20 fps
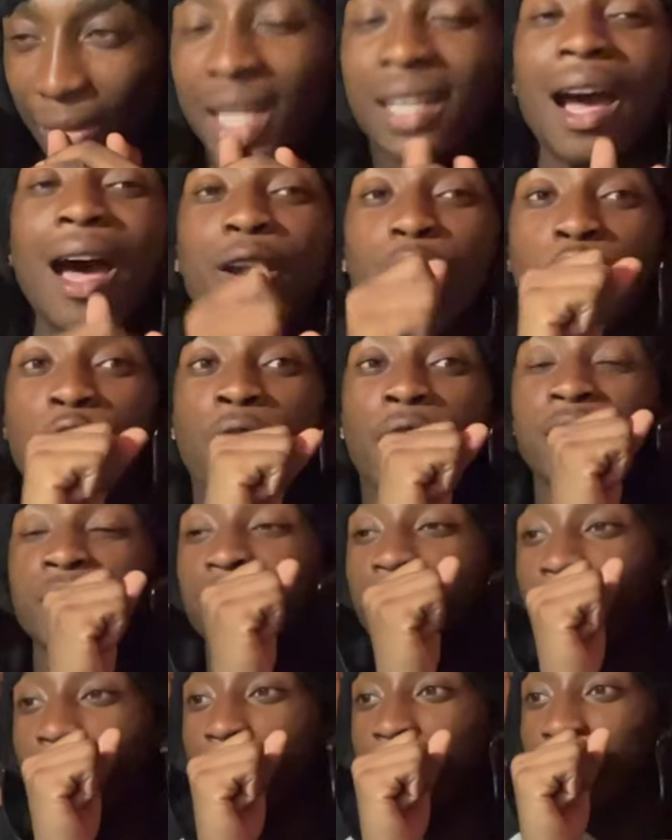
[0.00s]
I know that's
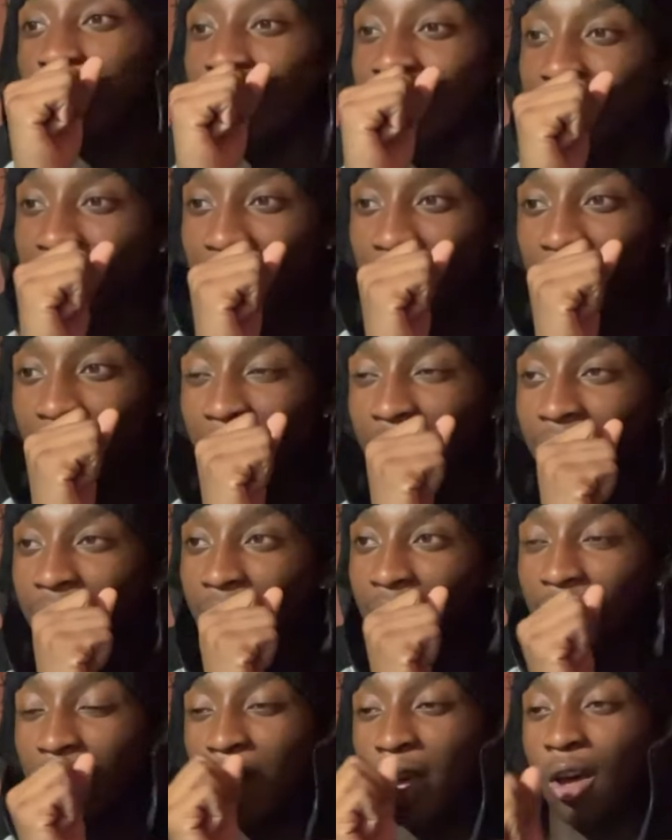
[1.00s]
very picky,
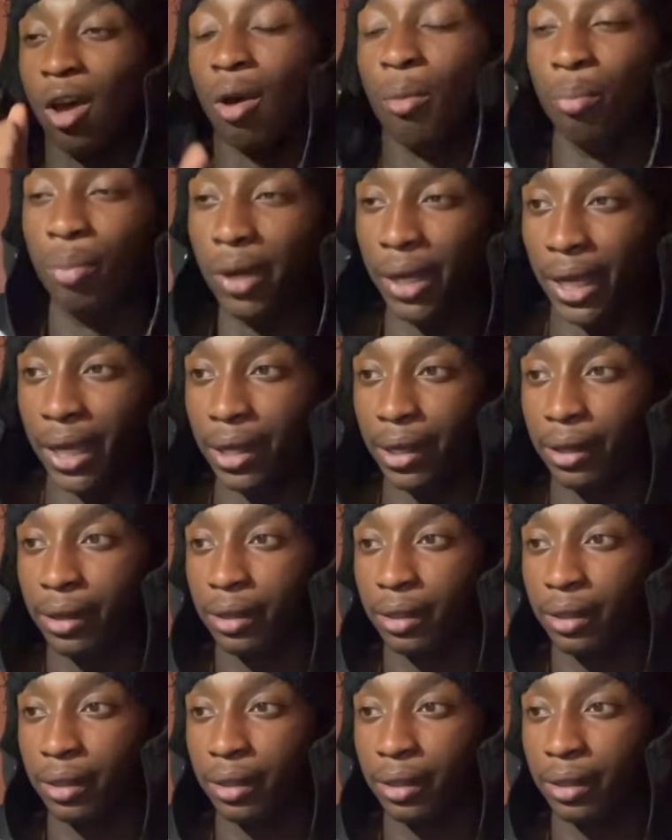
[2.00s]
but